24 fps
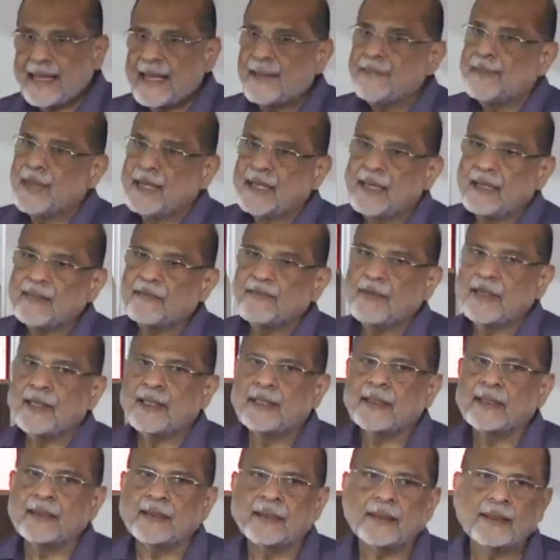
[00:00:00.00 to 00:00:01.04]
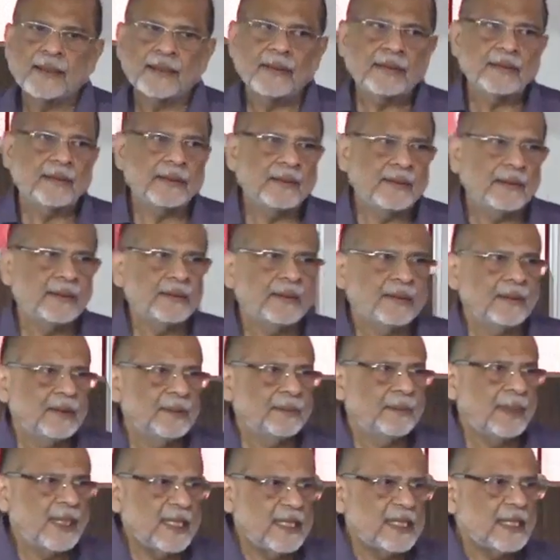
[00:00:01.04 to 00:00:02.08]
can be converted.
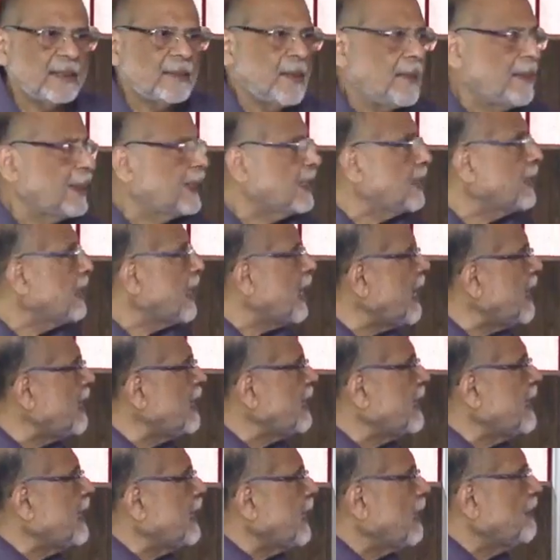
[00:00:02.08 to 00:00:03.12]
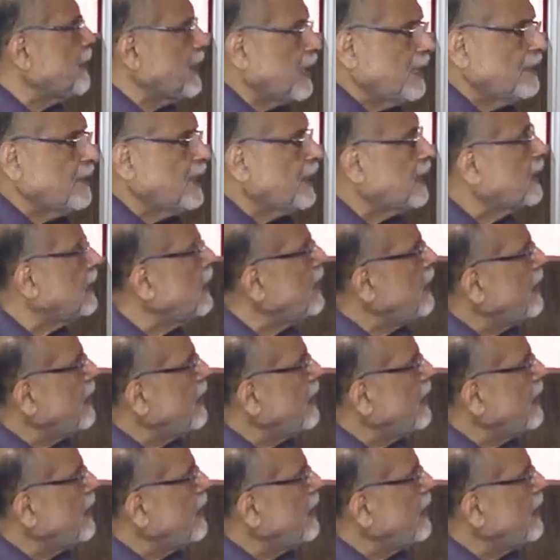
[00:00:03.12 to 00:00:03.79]
Please remember that. Anything can be converted.